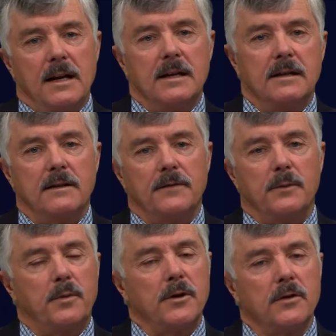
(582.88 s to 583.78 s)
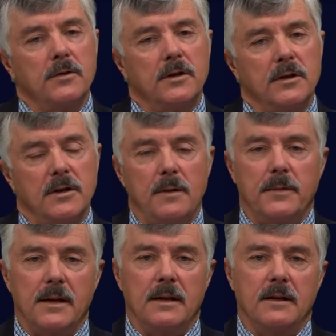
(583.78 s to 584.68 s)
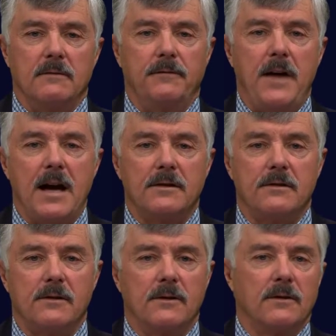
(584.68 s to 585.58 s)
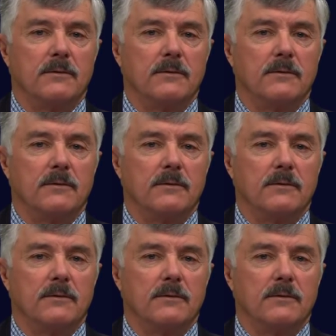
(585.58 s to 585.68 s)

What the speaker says: is if it produces something that's faster,